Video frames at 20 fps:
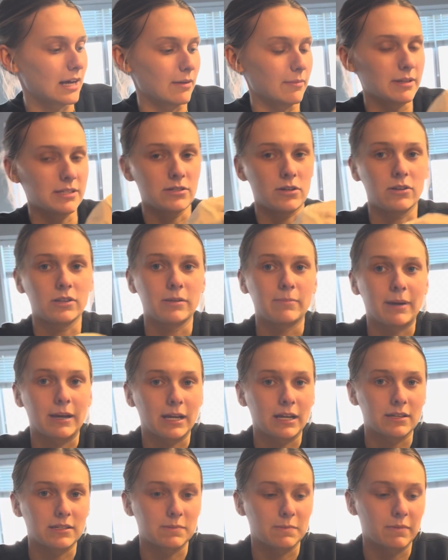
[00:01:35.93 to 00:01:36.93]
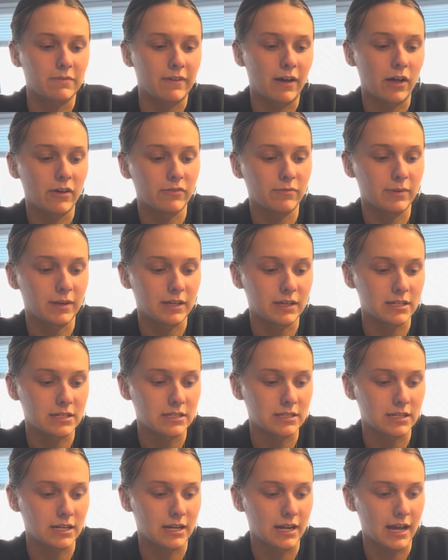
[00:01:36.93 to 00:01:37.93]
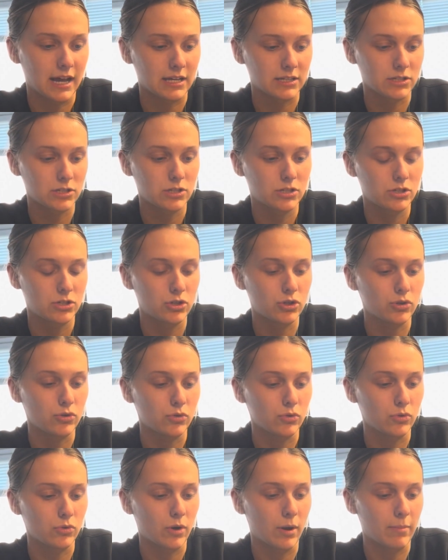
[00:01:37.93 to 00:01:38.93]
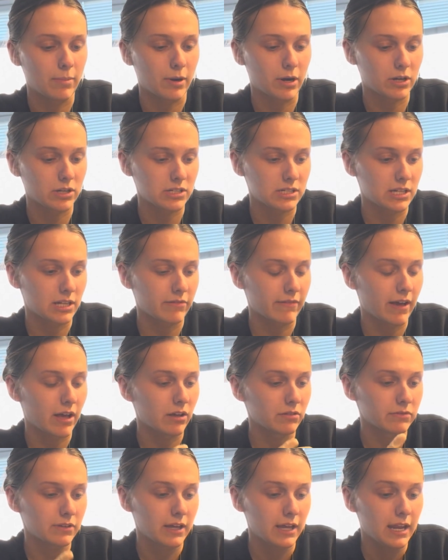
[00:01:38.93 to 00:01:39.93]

It's called the bicuspid valve because it has two parts to the valve.